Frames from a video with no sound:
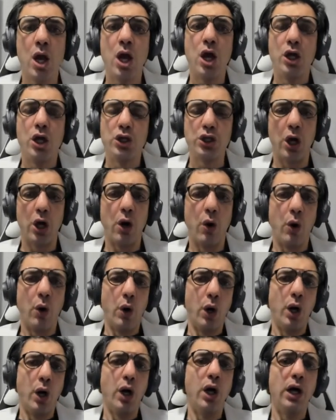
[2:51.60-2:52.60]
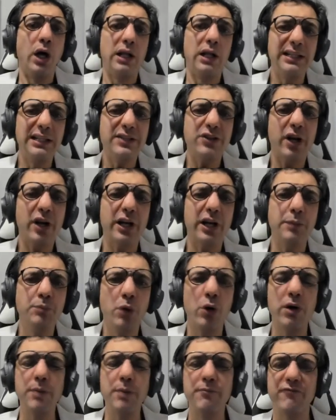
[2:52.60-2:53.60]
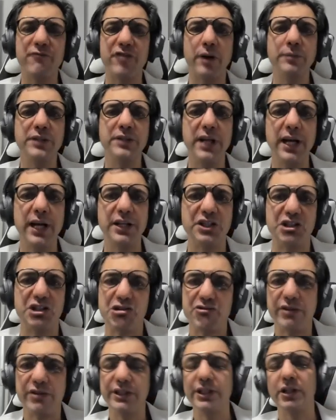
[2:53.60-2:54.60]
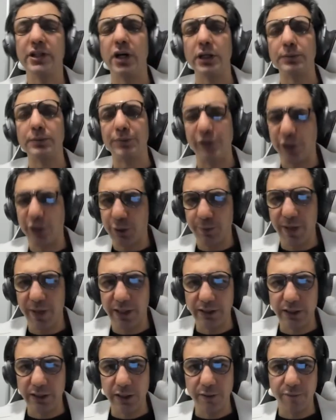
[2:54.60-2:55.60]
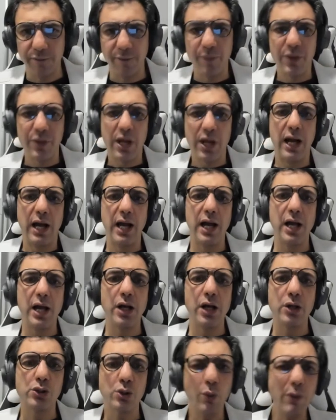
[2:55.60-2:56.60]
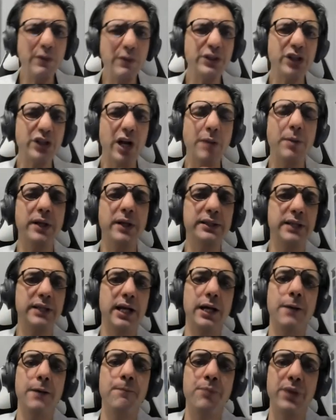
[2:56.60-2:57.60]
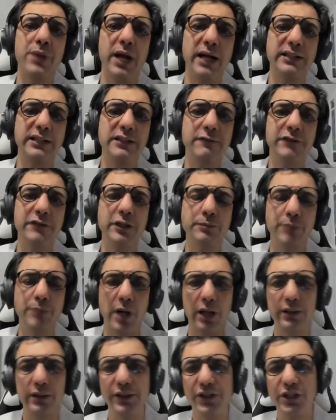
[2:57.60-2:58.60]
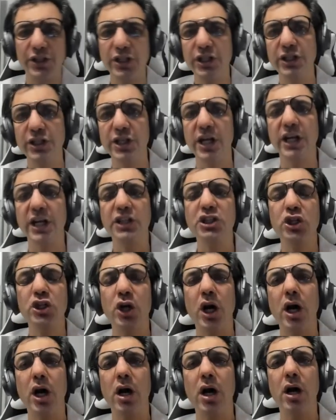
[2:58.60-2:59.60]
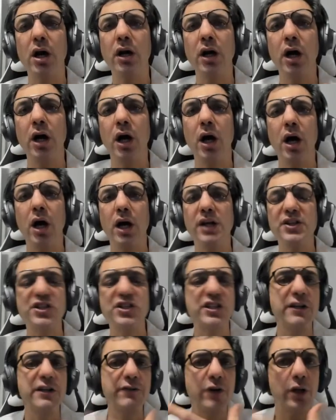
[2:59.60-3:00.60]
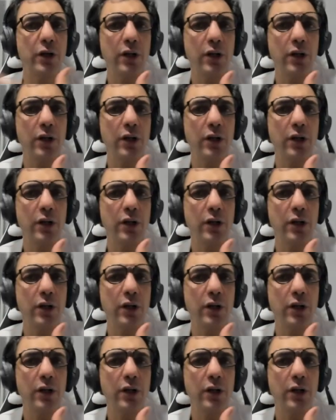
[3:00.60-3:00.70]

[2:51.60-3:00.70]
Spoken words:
So let's talk more from the theoretical perspective. So when we talk about the dividend policies, there are several